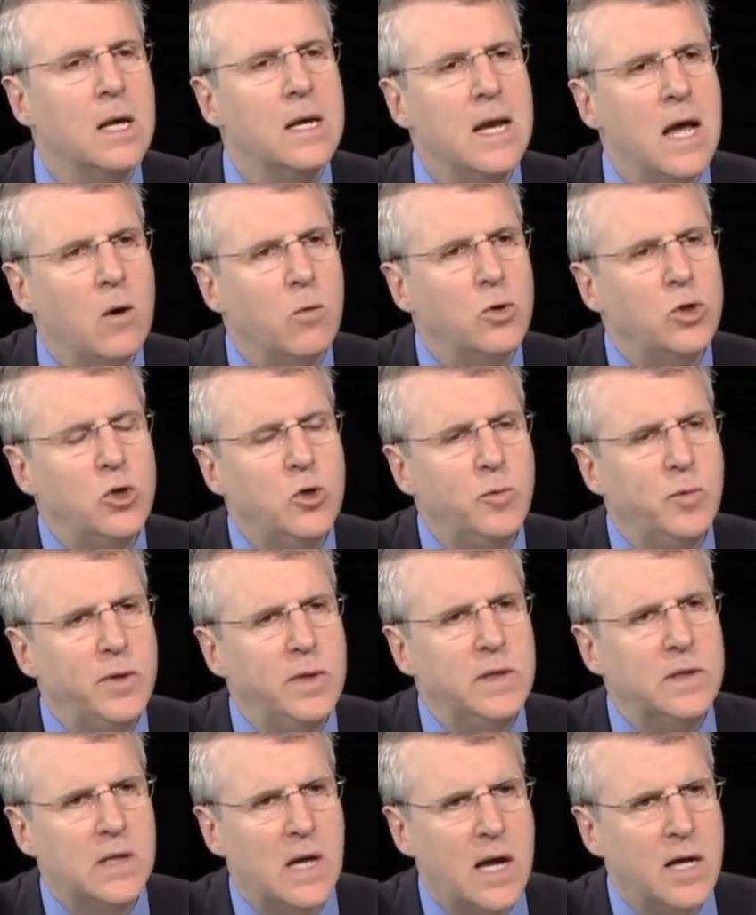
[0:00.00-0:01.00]
Now, would you
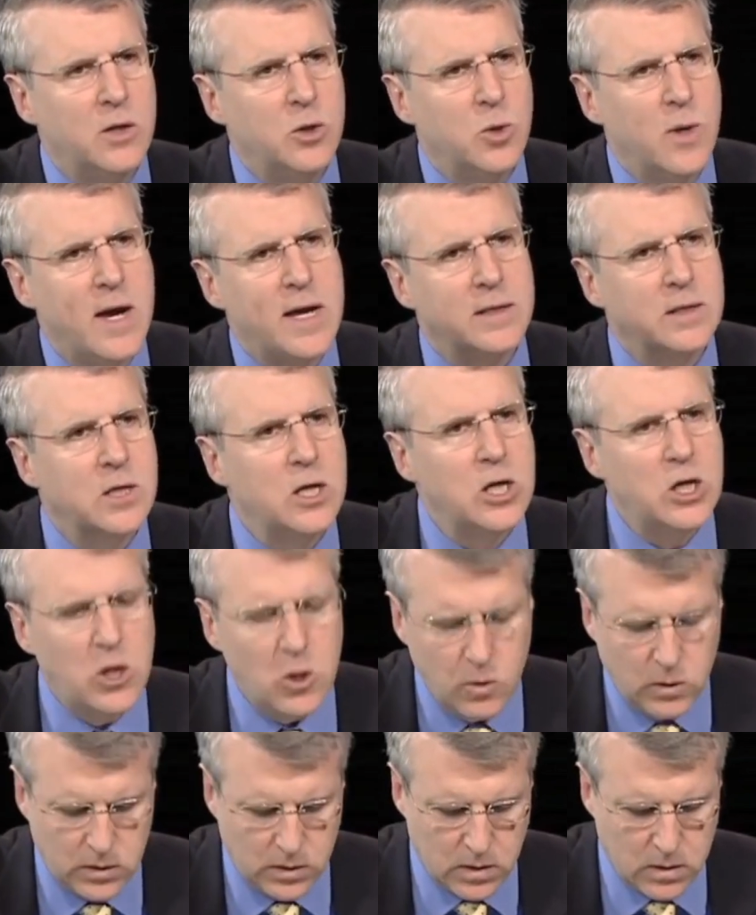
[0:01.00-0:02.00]
please contrast
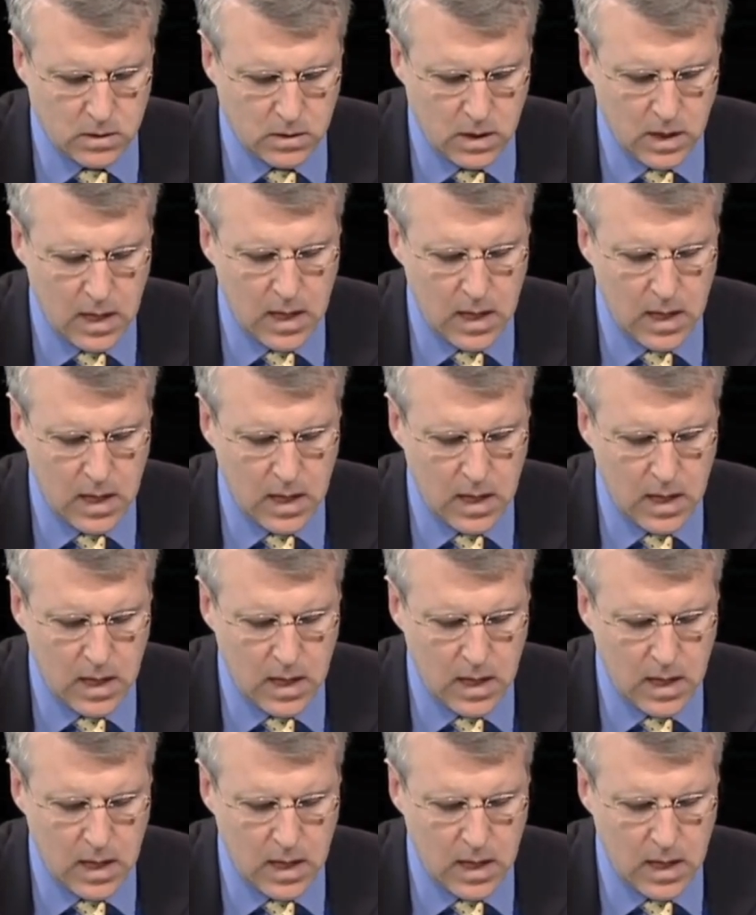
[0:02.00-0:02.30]
Houston